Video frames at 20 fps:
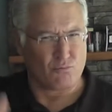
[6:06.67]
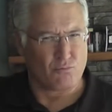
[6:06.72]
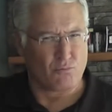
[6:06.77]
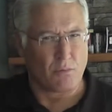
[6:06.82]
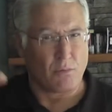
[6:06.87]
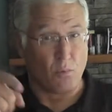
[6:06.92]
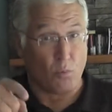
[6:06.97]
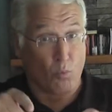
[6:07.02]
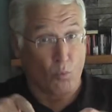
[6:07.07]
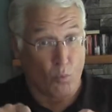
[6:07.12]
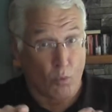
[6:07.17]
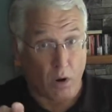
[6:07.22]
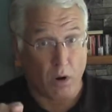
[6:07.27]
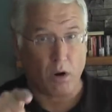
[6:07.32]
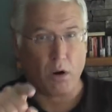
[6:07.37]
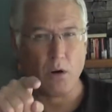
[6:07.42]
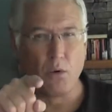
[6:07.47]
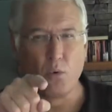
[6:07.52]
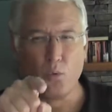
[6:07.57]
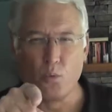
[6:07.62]
Or do
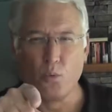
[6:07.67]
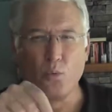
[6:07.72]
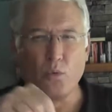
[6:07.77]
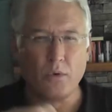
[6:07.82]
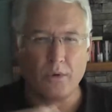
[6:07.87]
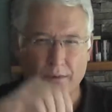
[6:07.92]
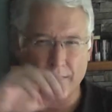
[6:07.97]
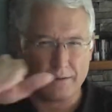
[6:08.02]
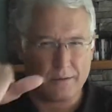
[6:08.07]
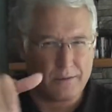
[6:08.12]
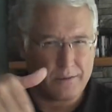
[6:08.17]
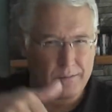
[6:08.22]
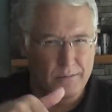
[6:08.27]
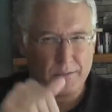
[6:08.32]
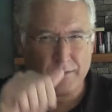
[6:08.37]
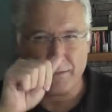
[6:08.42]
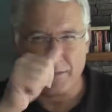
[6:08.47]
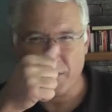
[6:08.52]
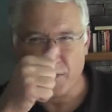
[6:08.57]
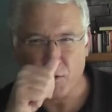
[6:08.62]
you focus
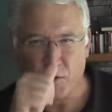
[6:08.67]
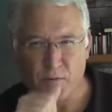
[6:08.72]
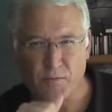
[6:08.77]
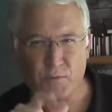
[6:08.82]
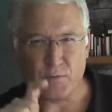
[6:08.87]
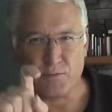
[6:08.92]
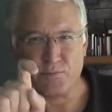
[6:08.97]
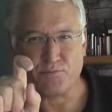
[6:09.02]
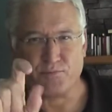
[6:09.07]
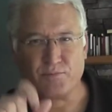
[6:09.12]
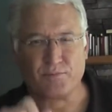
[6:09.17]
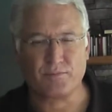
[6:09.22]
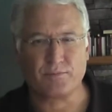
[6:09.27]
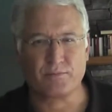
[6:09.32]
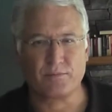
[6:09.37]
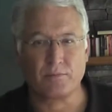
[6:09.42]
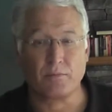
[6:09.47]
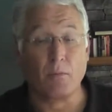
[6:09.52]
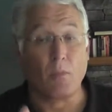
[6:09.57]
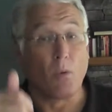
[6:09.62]
on the midst of your
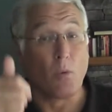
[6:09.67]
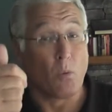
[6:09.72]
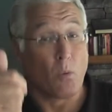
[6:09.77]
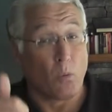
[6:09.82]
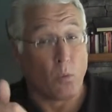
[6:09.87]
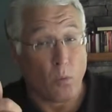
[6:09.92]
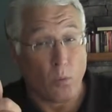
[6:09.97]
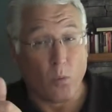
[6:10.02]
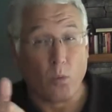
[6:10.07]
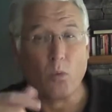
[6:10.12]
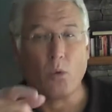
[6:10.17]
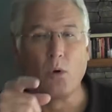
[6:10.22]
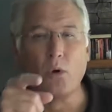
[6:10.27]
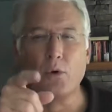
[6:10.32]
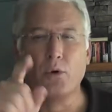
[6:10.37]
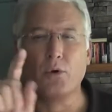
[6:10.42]
problems?